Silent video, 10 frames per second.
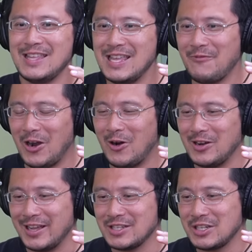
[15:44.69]
if our
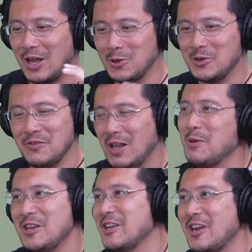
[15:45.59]
like childhood
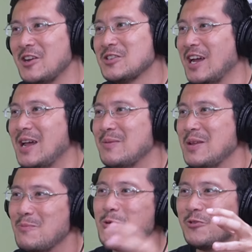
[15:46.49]
development indicators aren't
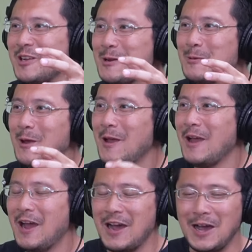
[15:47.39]
improving?
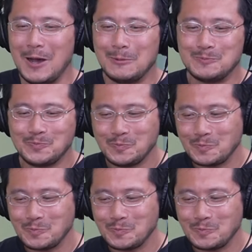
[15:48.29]
Um,